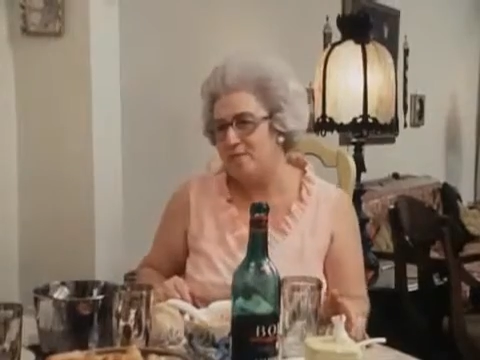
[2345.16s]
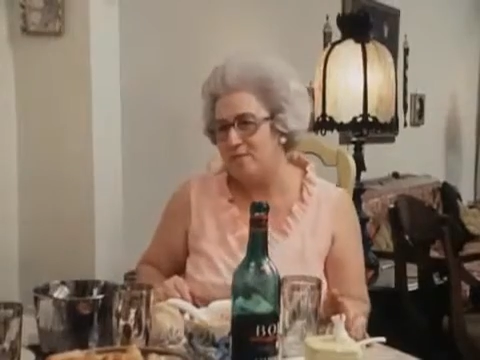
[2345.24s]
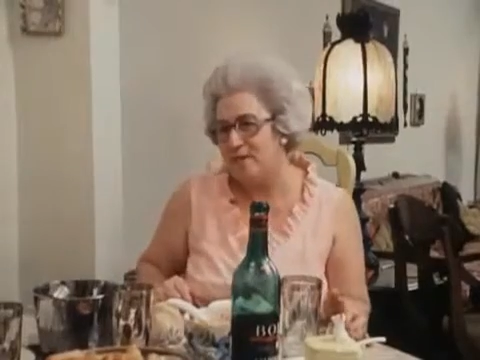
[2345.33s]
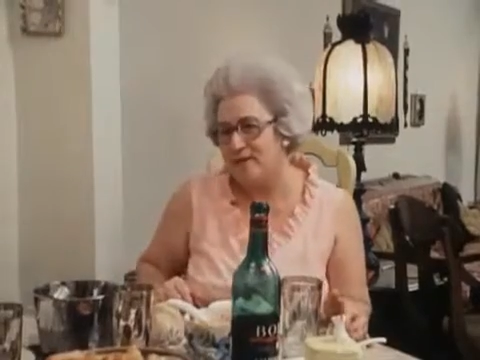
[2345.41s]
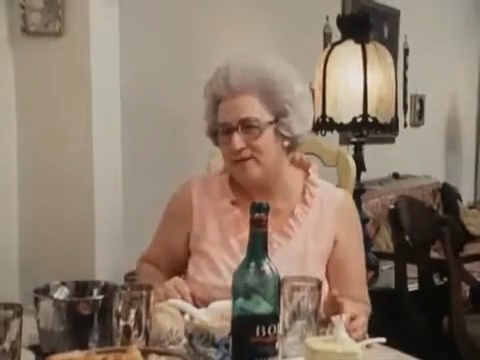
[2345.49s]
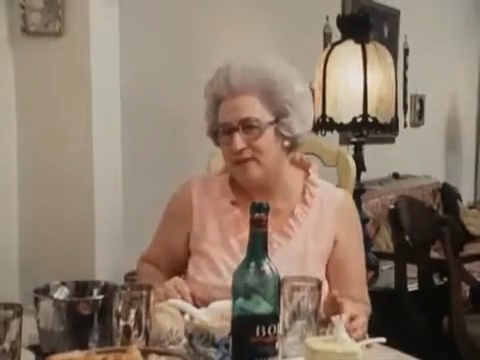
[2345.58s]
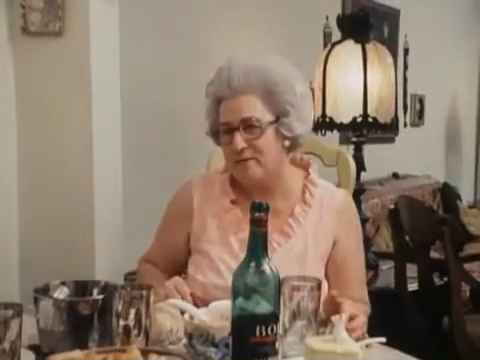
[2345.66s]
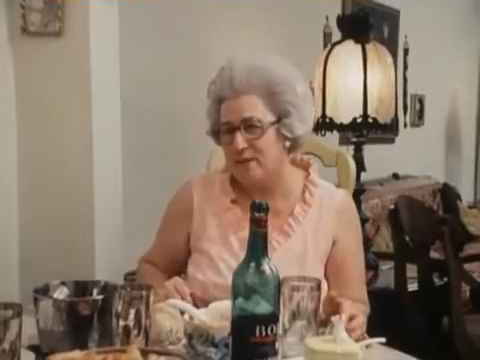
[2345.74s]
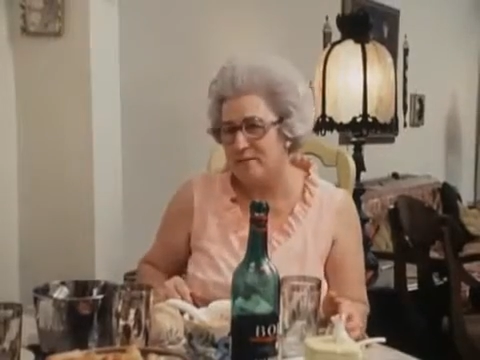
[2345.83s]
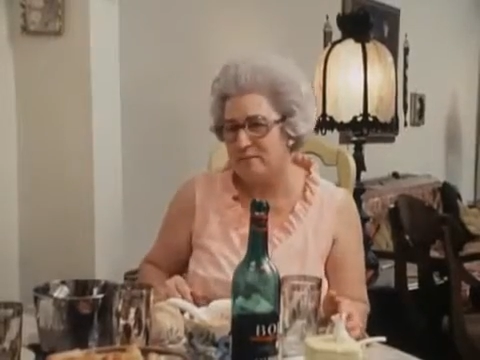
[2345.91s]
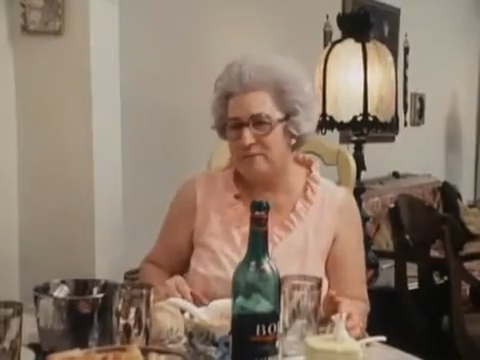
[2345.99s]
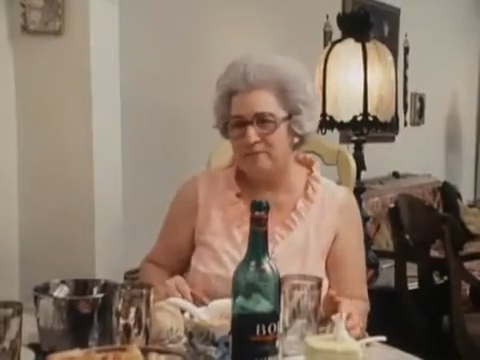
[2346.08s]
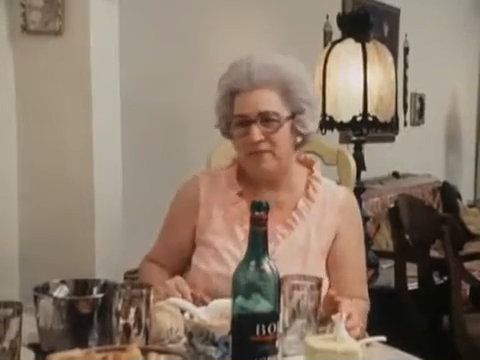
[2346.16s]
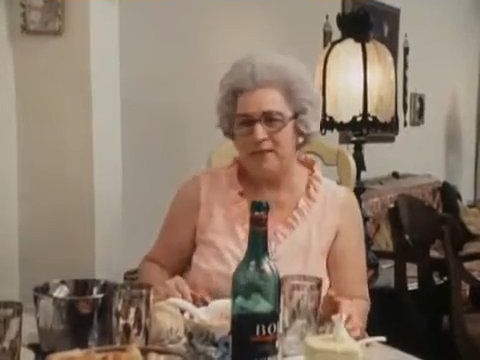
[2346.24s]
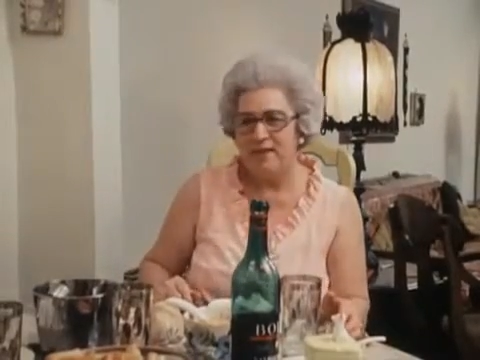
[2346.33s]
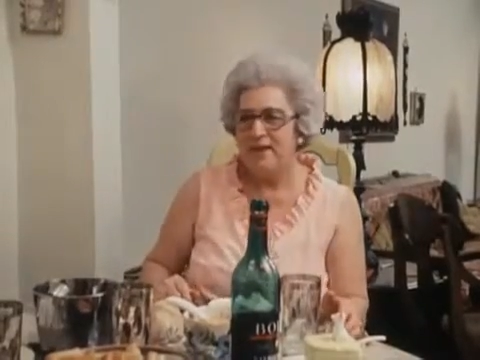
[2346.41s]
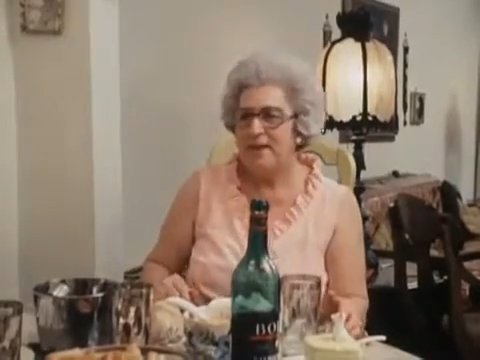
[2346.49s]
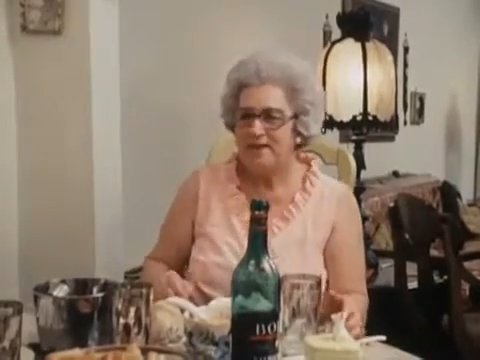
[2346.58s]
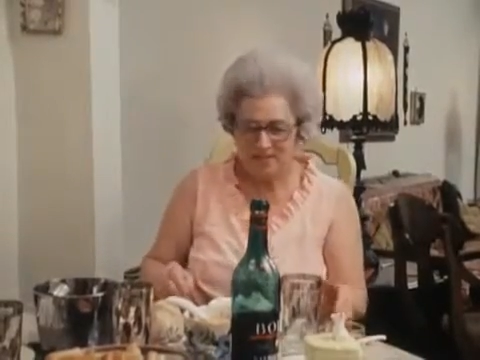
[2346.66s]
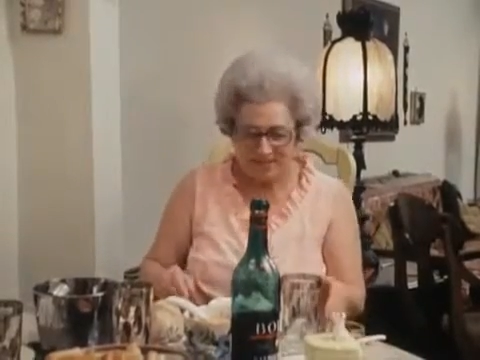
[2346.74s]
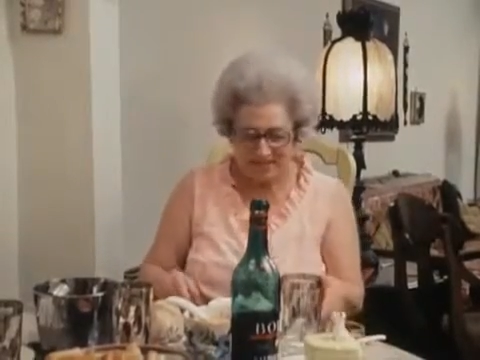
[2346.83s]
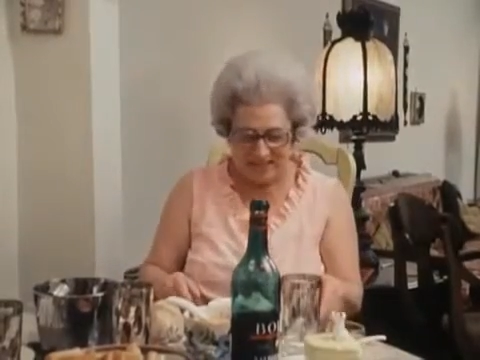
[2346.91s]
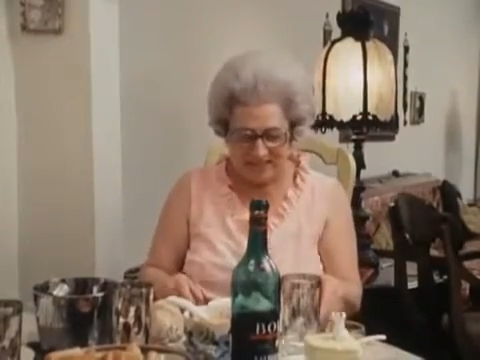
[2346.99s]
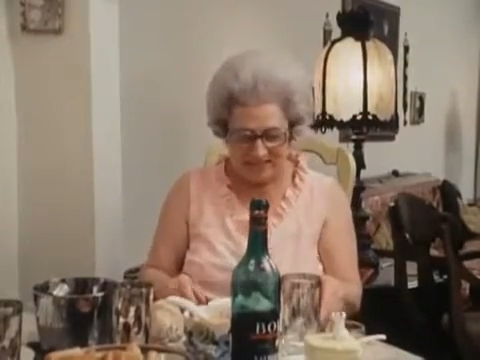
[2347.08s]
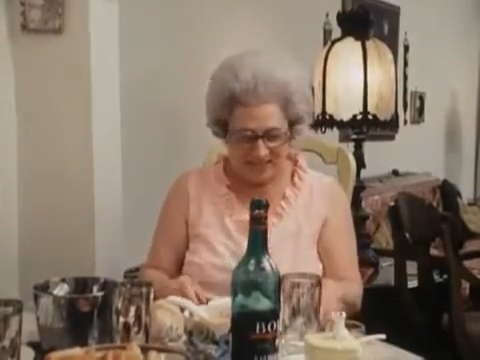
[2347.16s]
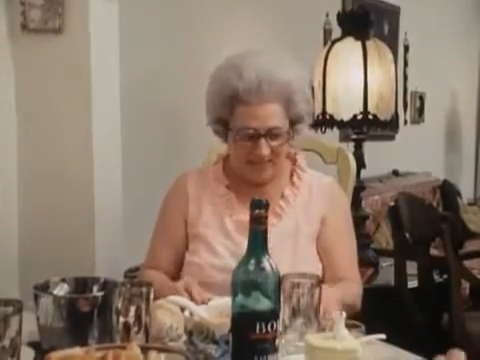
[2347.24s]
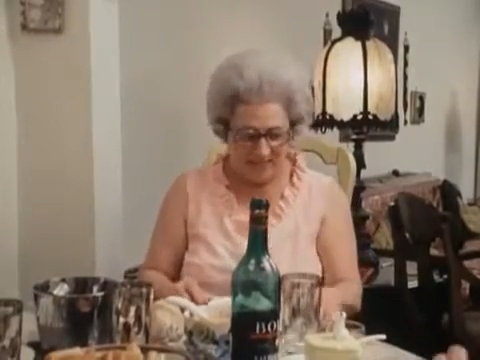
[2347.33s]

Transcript: of ours came up, and she says,